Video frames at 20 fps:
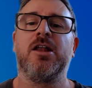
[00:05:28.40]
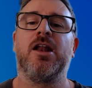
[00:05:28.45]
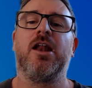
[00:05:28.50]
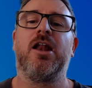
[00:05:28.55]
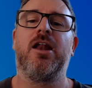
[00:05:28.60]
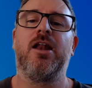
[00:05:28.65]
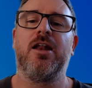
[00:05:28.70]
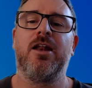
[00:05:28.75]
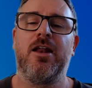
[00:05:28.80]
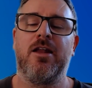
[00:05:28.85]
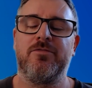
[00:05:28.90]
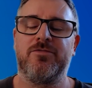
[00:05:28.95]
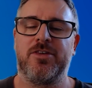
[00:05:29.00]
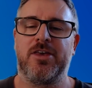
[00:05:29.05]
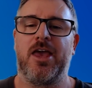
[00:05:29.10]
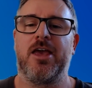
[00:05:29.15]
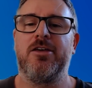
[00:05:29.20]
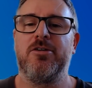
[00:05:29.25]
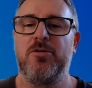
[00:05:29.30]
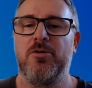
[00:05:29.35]
Love to
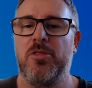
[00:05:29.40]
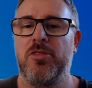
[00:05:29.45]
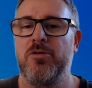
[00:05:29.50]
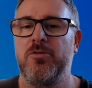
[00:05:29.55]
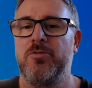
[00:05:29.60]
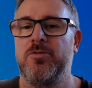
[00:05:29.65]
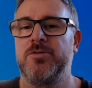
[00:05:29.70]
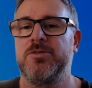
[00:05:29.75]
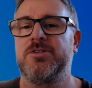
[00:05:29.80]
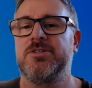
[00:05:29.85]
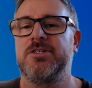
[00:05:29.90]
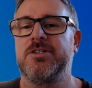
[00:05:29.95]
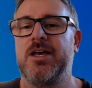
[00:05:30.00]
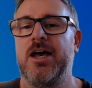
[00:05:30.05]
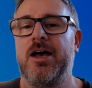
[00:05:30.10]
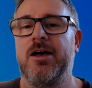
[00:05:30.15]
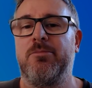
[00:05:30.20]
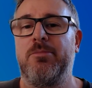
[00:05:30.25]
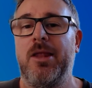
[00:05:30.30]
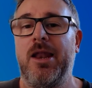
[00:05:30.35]
get your thoughts
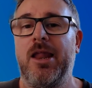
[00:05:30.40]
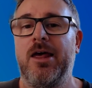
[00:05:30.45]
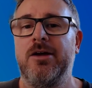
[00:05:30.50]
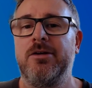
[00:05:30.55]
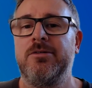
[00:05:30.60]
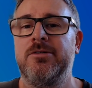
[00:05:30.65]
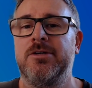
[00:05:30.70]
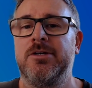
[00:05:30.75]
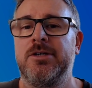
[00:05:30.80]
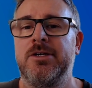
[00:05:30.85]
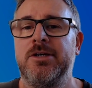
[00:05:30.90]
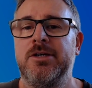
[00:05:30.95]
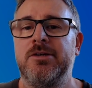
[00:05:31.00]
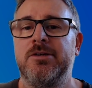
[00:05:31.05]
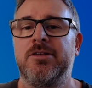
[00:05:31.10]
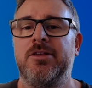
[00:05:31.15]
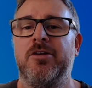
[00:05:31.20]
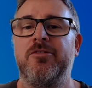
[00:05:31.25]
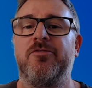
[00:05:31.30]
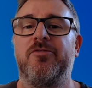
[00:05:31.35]
below.
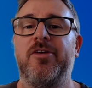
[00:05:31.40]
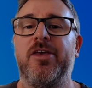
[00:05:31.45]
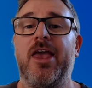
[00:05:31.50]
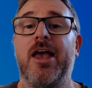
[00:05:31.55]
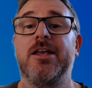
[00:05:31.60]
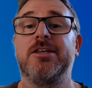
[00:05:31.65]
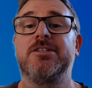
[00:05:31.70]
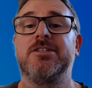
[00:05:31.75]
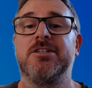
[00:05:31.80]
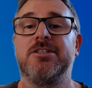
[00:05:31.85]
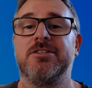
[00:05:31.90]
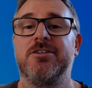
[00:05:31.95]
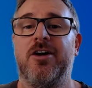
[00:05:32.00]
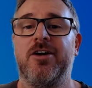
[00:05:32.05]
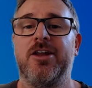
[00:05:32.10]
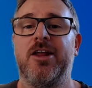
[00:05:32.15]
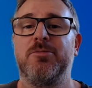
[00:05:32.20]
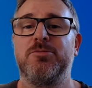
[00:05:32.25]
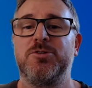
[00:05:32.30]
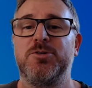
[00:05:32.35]
Don't forget to
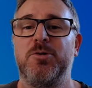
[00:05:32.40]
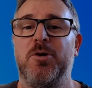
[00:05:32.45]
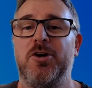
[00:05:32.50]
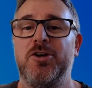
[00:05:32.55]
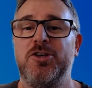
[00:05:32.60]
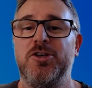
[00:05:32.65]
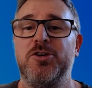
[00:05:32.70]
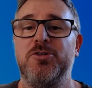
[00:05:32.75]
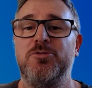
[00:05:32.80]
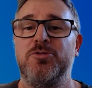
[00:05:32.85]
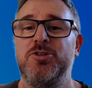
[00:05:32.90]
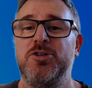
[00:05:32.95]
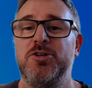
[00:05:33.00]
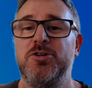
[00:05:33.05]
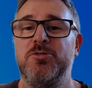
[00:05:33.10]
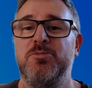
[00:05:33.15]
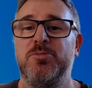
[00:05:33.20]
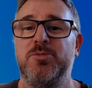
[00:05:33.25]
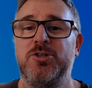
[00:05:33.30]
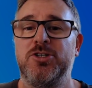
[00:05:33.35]
sign up to our
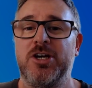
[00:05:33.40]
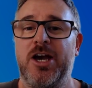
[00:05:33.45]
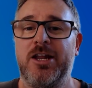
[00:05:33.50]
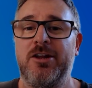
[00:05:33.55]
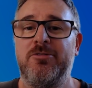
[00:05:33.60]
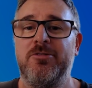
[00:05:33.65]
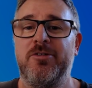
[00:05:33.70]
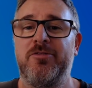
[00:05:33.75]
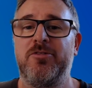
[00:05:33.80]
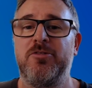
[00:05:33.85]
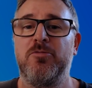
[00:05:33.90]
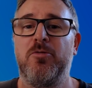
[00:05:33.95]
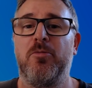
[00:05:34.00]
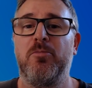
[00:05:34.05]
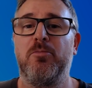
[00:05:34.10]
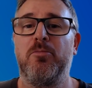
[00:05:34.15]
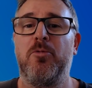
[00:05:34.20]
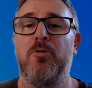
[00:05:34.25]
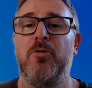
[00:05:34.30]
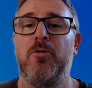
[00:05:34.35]
YouTube channel if you
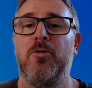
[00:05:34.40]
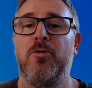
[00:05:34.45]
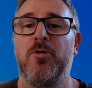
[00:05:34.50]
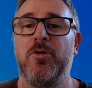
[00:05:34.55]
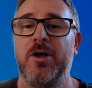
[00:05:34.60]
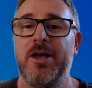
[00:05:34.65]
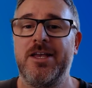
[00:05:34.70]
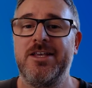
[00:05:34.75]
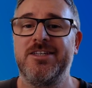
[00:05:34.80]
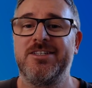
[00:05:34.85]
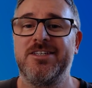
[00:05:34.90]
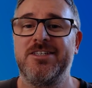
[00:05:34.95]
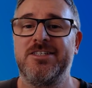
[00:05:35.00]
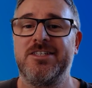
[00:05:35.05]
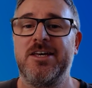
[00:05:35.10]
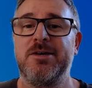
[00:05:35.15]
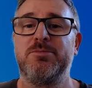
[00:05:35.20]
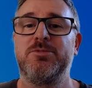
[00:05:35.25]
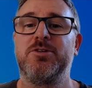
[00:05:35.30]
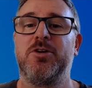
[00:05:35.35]
want more hints and
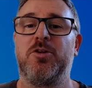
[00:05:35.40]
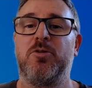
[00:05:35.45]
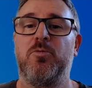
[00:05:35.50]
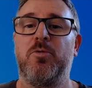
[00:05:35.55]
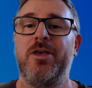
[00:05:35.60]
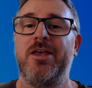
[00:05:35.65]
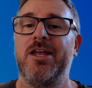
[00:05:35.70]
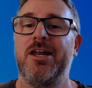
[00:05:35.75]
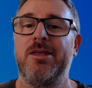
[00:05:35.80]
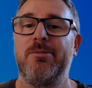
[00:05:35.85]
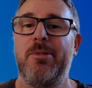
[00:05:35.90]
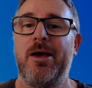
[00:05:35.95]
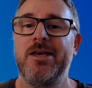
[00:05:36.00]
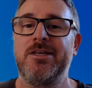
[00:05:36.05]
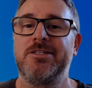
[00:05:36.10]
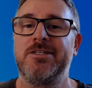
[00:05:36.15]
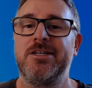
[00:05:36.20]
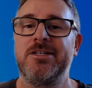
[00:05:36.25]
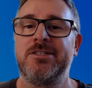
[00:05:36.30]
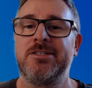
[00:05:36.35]
tips on a weekly
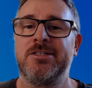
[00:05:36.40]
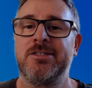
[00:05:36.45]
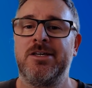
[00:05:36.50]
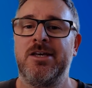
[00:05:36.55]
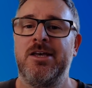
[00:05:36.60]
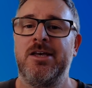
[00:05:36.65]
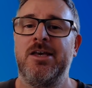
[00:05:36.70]
basis.